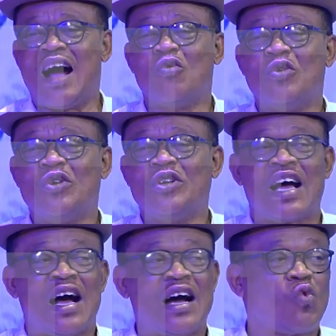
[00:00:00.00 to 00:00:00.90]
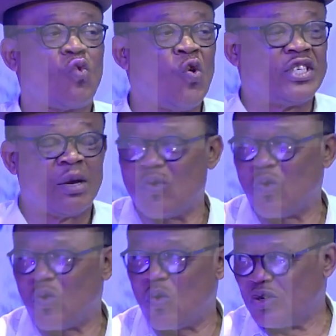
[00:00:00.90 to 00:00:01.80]
and without
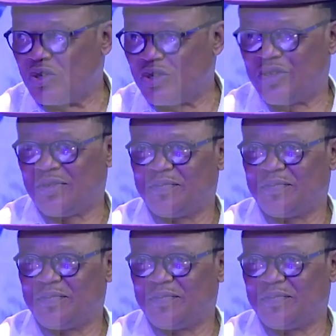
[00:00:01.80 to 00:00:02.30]
quotable quotes.